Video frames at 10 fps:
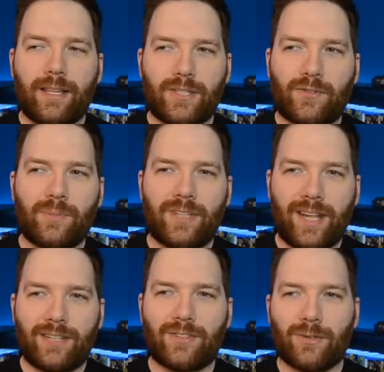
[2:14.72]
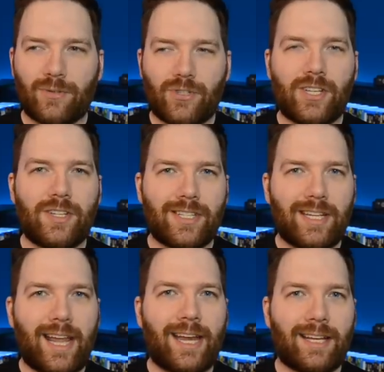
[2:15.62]
This film takes those
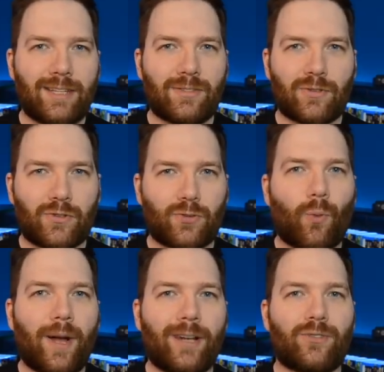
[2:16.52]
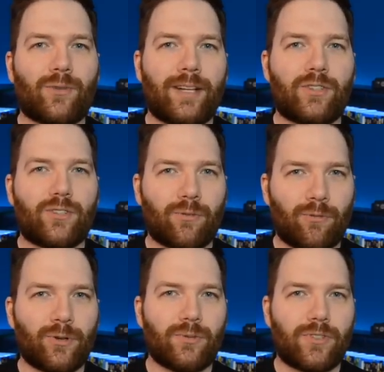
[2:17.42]
cheesy 80s sweat drenched
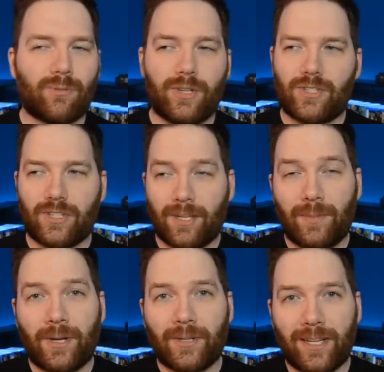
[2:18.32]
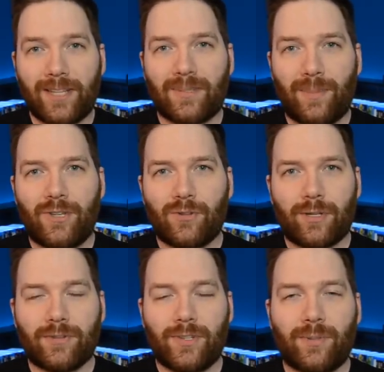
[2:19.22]
roots, which admittedly is a major
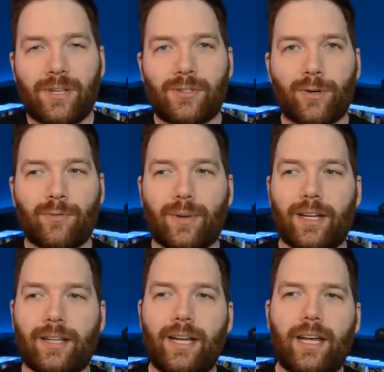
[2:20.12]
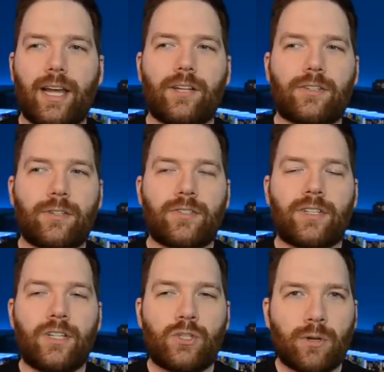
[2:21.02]
guilty pleasure of mine, and turns
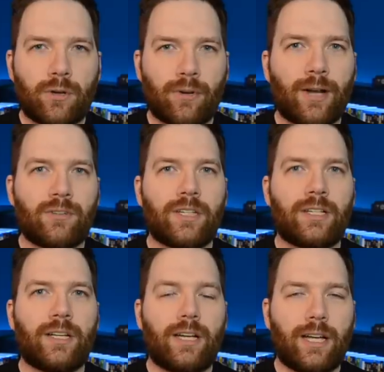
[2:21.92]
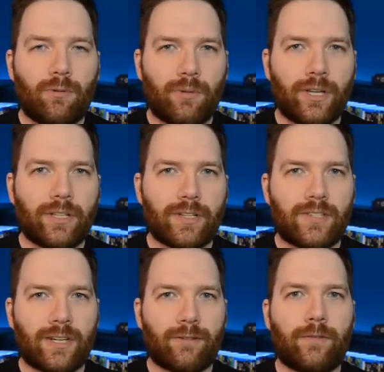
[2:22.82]
it into a grounded and
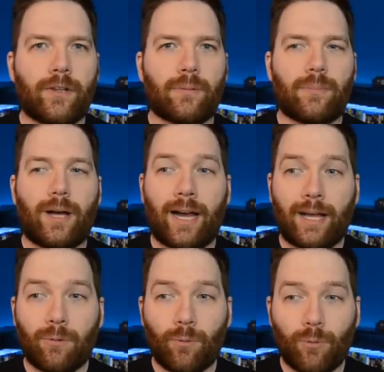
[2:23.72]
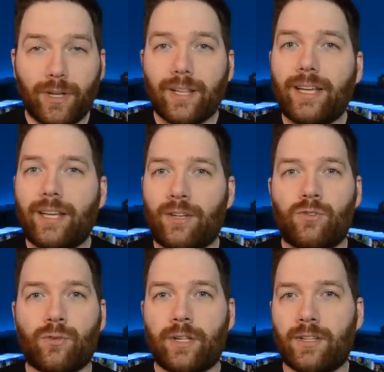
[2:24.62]
realistic film. I really
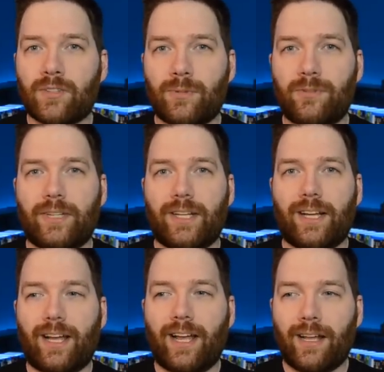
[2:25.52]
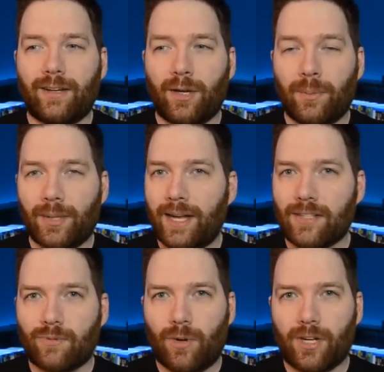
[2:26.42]
enjoyed this movie. I had a
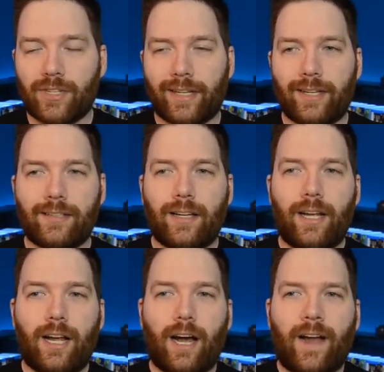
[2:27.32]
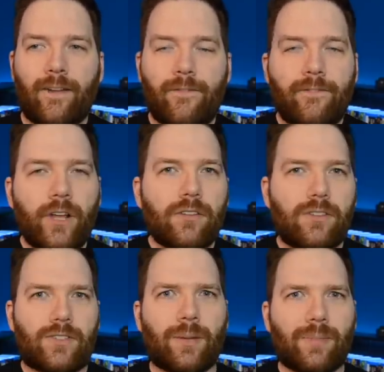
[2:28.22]
blast watching it. I
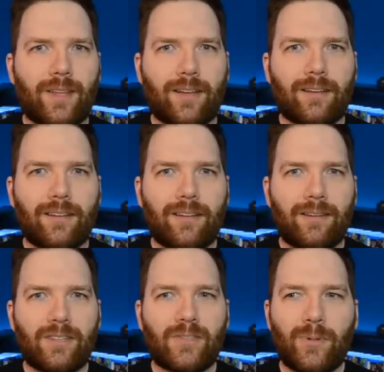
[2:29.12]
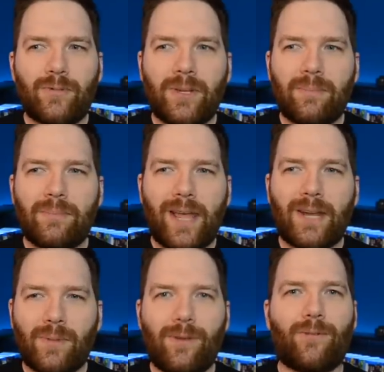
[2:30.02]
felt something. This movie
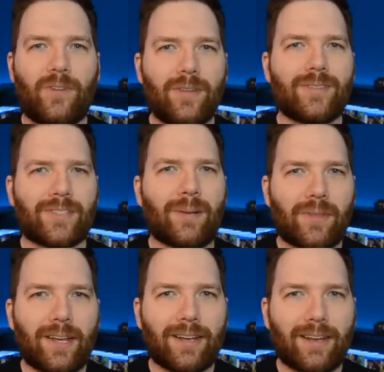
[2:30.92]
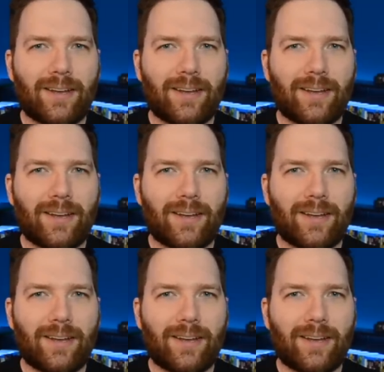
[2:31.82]
made me feel something.